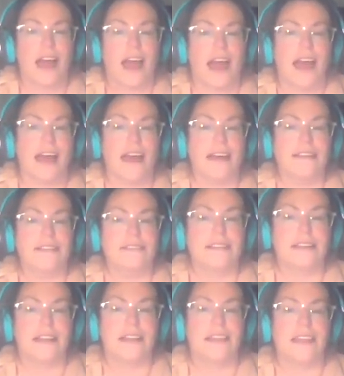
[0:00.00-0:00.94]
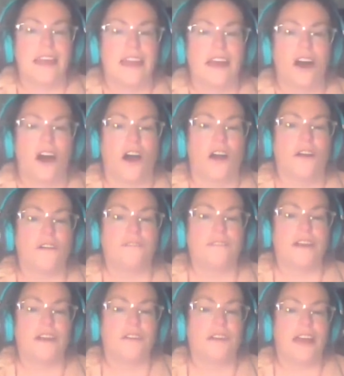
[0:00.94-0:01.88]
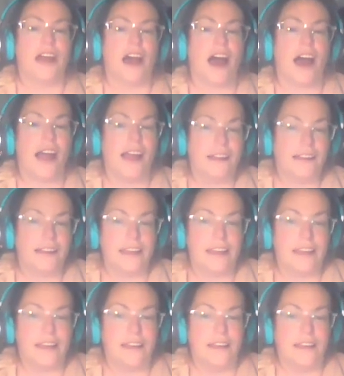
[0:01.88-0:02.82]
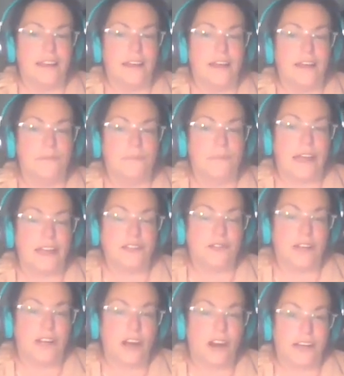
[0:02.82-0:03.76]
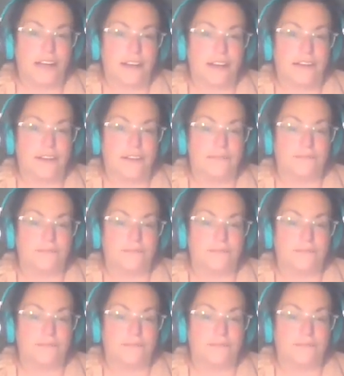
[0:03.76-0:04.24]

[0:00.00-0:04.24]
and they are very highly patriotic.